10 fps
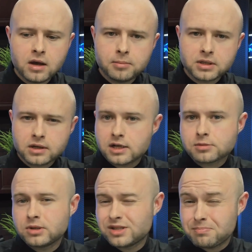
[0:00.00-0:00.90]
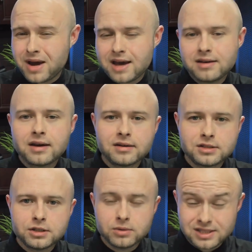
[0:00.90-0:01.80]
But the customer is mandating
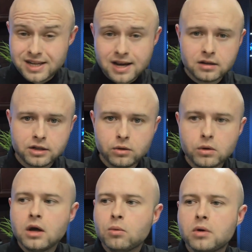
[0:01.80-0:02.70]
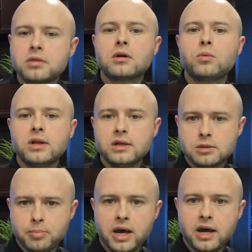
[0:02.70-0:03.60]
to you, is telling you what they're willing
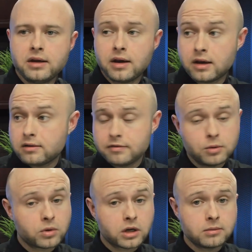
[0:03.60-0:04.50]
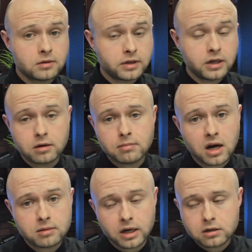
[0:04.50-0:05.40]
to pay, and if you want to come over here and
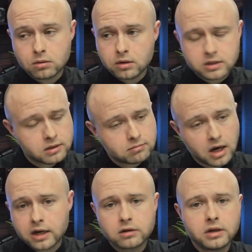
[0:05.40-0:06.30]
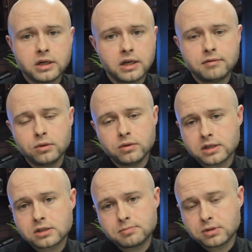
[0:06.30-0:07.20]
mine my coin, then I agree to give you
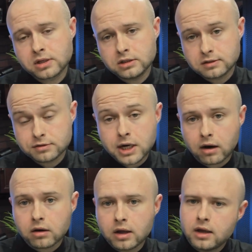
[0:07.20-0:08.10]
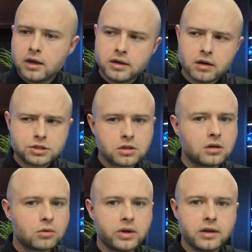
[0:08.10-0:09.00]
this percentage of share. Now,
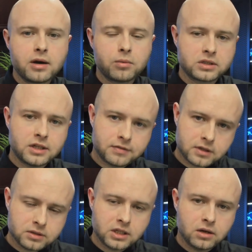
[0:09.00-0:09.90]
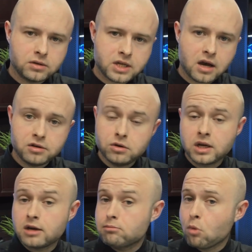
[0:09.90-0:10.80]
sure, when network difficulty goes down, you can
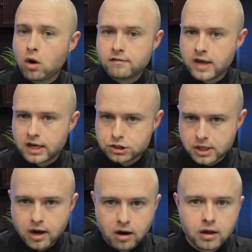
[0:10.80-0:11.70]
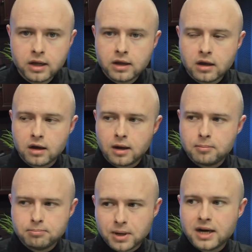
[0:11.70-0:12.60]
get more of that share,
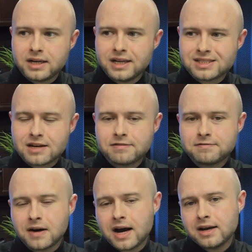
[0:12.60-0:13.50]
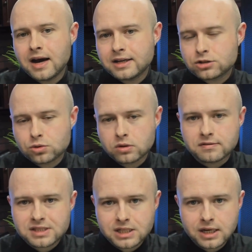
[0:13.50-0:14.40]
but it's a finite sort
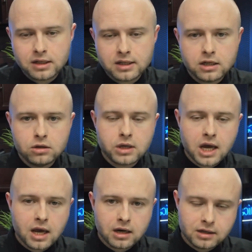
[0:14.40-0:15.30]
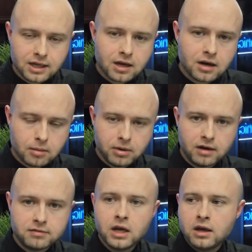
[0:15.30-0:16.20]
of ceiling that you can't get
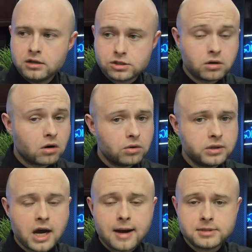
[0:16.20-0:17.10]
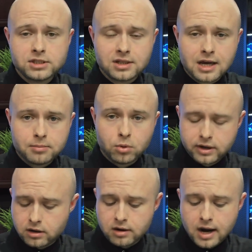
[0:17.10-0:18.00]
above. So your only options at that
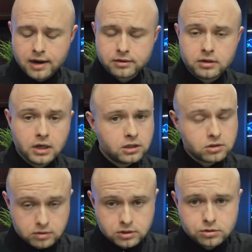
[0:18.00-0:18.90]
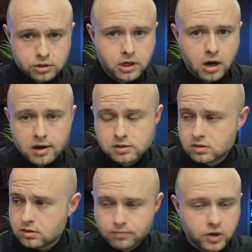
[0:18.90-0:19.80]
point are either to reduce your
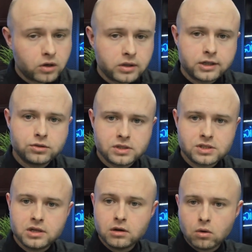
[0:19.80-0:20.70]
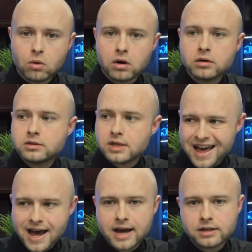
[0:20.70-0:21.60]
costs, your electricity, or
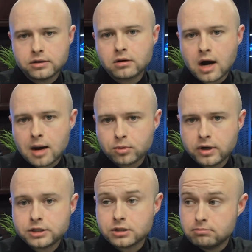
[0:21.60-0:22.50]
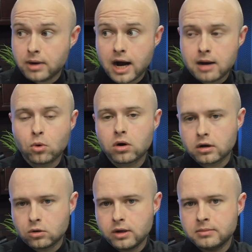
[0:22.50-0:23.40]
to add to your operation, buy more
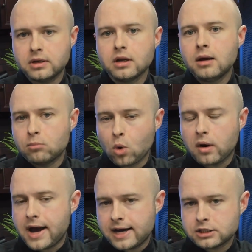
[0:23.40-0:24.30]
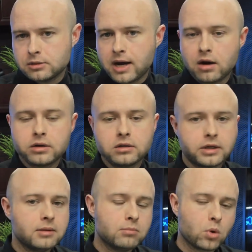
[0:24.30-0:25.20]
equipment, more hashing power, you'll
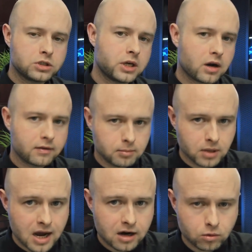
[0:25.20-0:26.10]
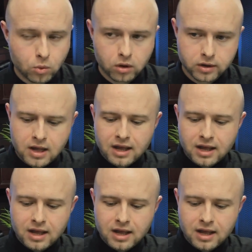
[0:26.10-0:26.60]
get more share of the block reward.